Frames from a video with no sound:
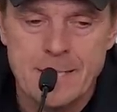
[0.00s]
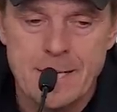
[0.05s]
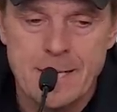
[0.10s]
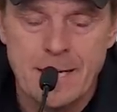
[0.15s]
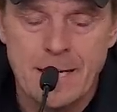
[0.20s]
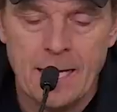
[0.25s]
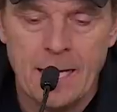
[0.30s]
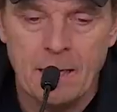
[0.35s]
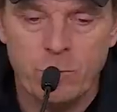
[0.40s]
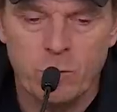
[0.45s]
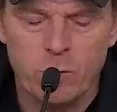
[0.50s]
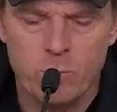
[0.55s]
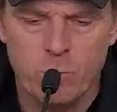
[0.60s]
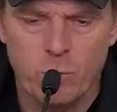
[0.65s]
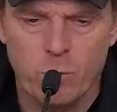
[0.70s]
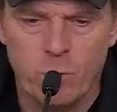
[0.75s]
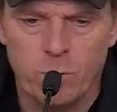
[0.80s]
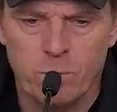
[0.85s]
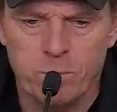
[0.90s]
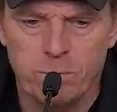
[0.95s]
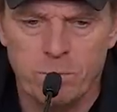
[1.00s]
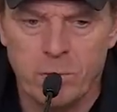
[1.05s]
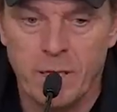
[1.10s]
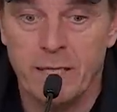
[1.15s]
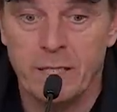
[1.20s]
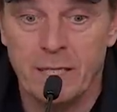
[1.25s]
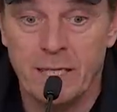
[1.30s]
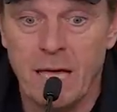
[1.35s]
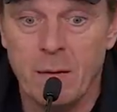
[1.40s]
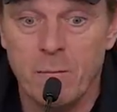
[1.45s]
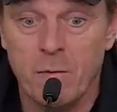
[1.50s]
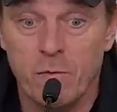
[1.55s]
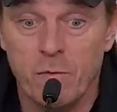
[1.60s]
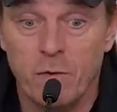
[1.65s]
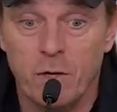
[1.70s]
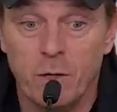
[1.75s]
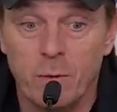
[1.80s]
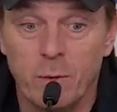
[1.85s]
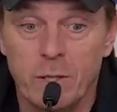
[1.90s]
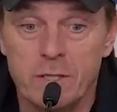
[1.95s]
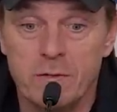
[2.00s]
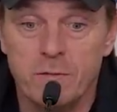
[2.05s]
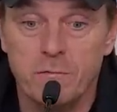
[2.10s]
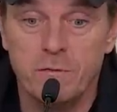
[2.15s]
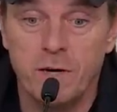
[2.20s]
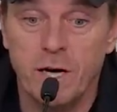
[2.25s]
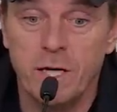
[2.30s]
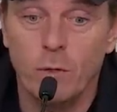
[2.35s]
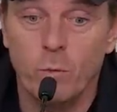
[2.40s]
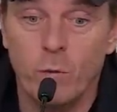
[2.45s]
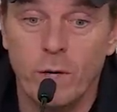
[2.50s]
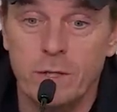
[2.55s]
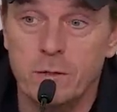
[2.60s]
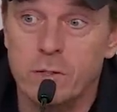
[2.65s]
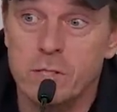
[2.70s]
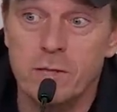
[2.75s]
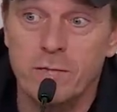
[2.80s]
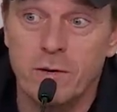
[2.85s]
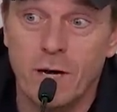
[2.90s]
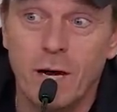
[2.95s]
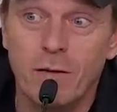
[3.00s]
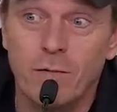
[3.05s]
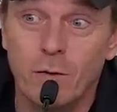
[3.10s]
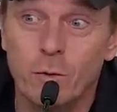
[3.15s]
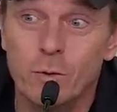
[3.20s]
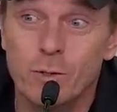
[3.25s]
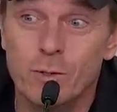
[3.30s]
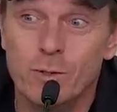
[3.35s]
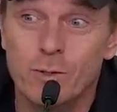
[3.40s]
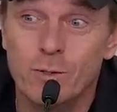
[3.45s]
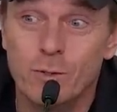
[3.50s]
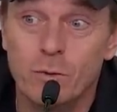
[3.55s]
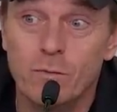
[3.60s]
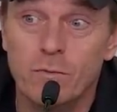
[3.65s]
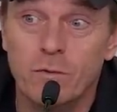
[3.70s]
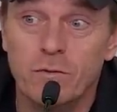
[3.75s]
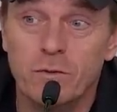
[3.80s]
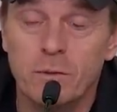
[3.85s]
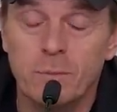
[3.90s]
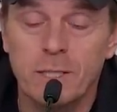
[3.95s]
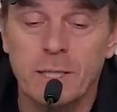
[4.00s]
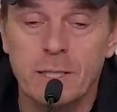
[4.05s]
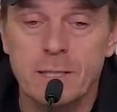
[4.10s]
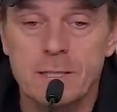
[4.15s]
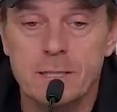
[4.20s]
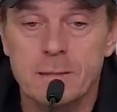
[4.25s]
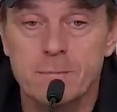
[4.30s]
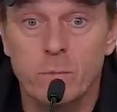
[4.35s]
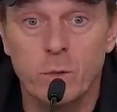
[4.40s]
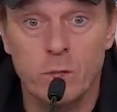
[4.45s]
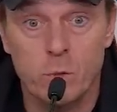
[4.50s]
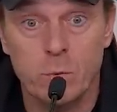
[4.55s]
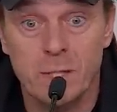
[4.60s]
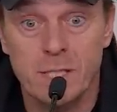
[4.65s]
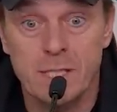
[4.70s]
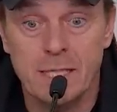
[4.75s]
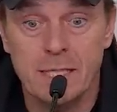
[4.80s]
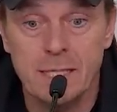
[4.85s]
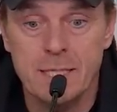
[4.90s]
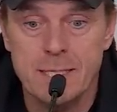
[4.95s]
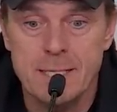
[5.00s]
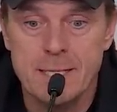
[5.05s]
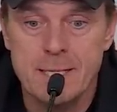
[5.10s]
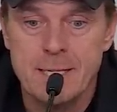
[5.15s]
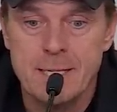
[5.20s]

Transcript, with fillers: Uh, it was more playing the game in front of us and find a way to survive those those 50 minutes, which we did.